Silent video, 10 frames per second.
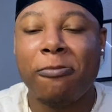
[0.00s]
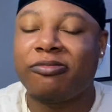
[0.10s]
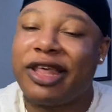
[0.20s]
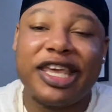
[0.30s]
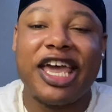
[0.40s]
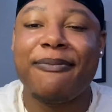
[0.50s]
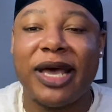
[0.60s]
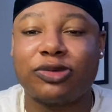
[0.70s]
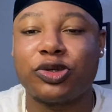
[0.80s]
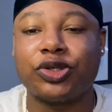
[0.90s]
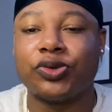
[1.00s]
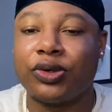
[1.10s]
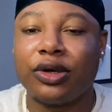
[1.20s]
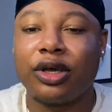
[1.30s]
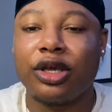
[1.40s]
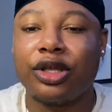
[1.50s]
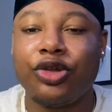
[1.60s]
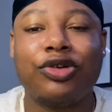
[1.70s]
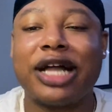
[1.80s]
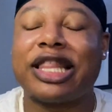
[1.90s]
They can't mess with you.
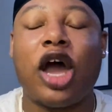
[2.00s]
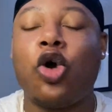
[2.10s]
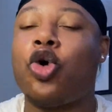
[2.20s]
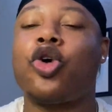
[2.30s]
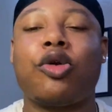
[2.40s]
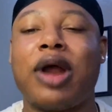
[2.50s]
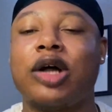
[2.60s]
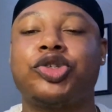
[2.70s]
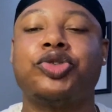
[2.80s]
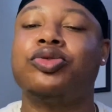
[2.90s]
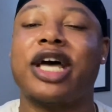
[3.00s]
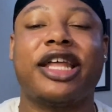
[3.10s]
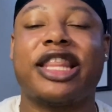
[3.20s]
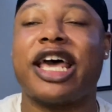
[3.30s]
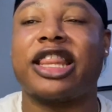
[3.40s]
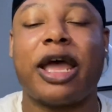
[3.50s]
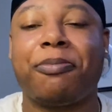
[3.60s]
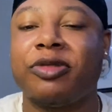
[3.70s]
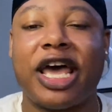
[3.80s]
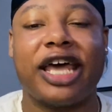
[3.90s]
You got that aura around you,
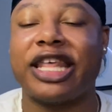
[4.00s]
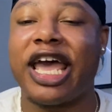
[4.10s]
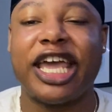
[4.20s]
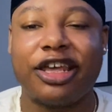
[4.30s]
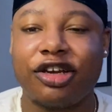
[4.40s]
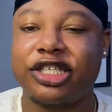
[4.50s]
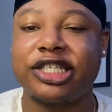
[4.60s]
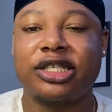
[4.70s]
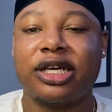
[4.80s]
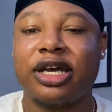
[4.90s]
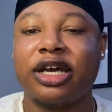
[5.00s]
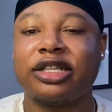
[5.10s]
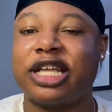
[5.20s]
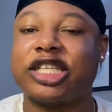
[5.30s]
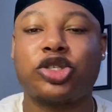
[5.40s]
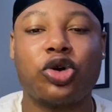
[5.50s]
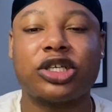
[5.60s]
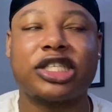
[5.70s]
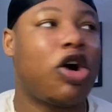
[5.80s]
that energy, that source.